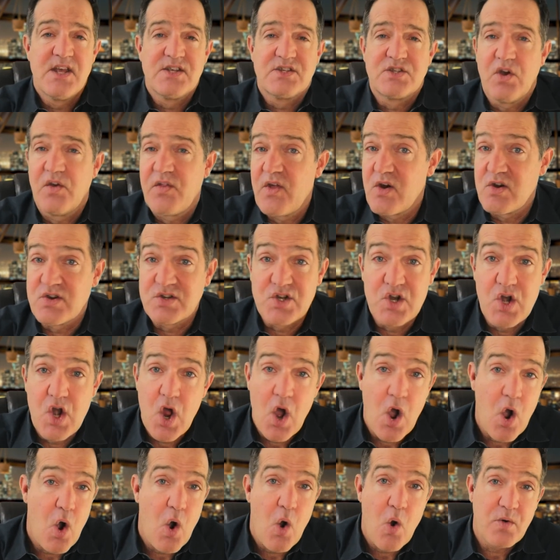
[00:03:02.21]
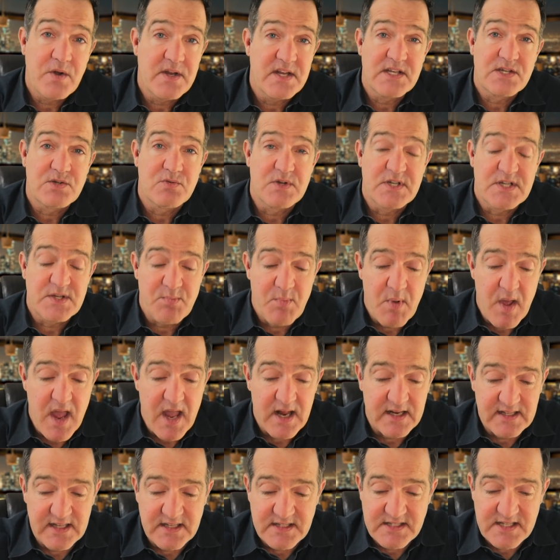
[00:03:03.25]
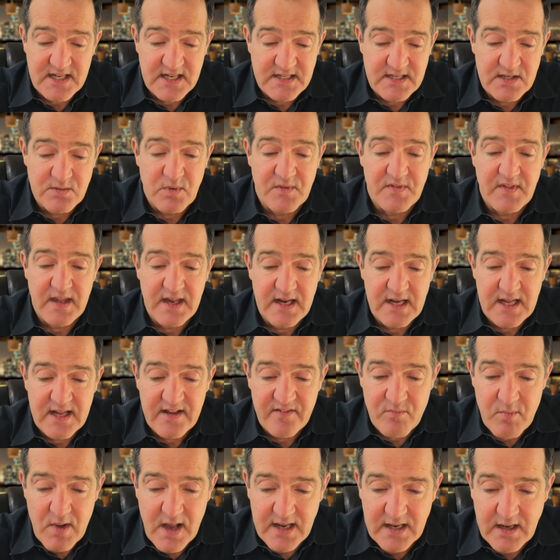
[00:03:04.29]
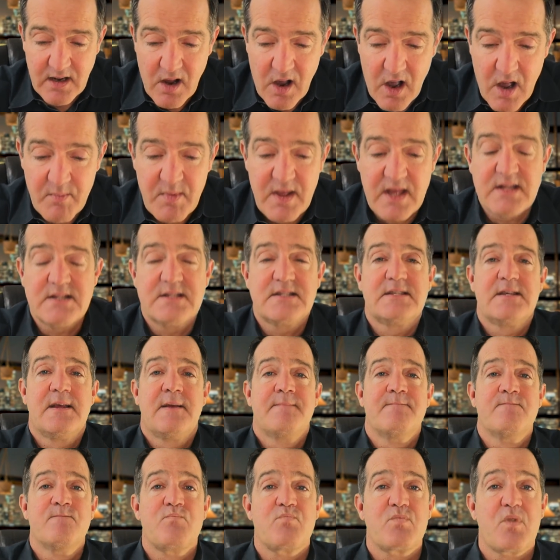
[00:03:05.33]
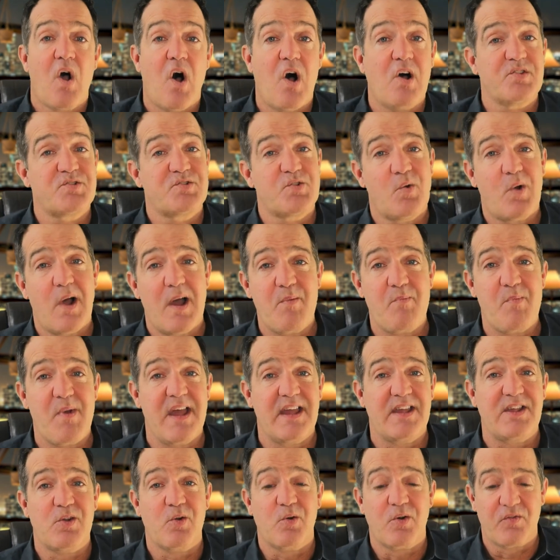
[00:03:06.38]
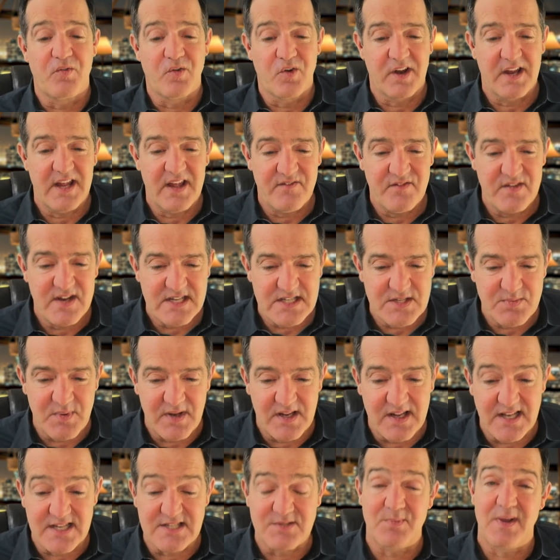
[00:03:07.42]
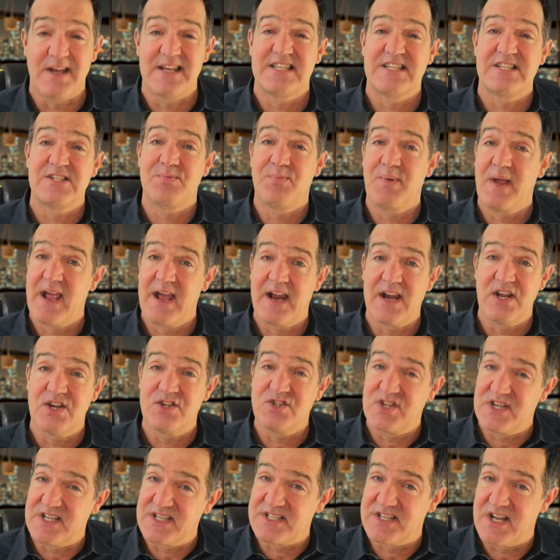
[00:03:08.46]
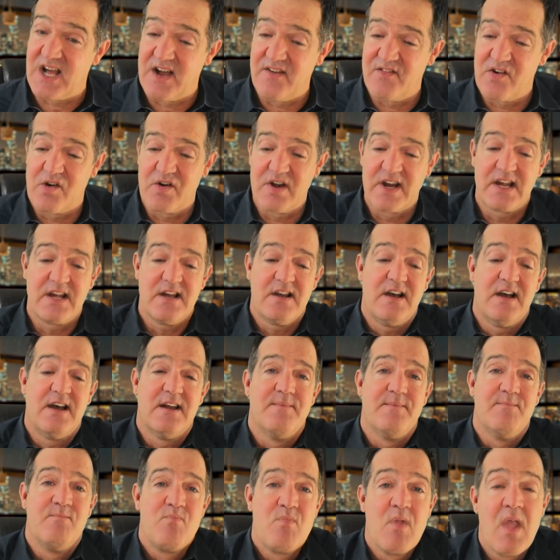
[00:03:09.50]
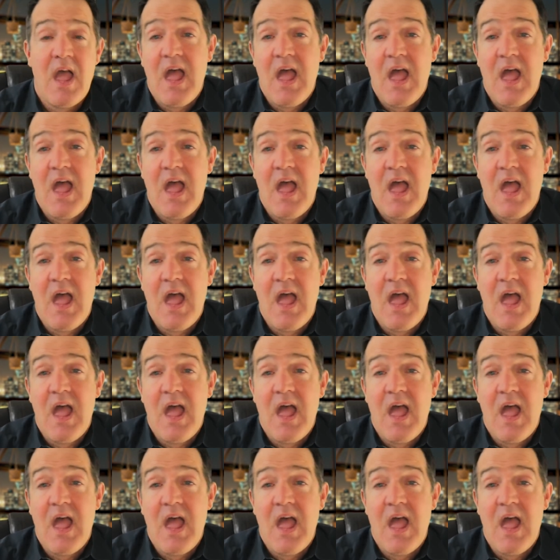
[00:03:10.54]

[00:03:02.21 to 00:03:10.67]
So there's no disrespect intended with any of my comments. Also, I beg your forgiveness because my Spanish is not very good.